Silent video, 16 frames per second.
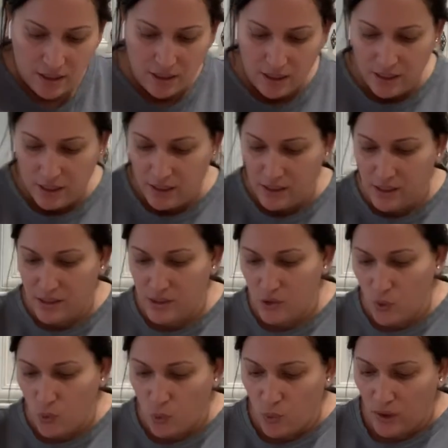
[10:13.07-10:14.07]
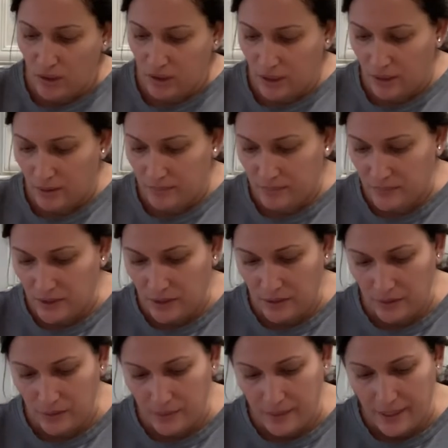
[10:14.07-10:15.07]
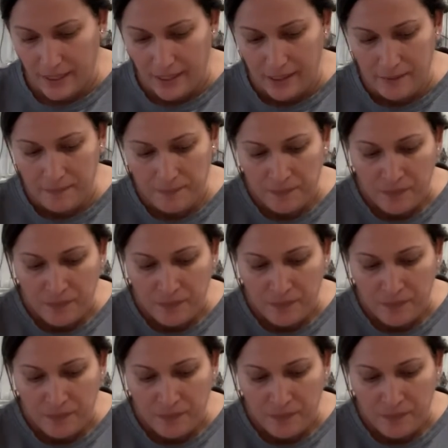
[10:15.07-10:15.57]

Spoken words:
It is welcomed, okay?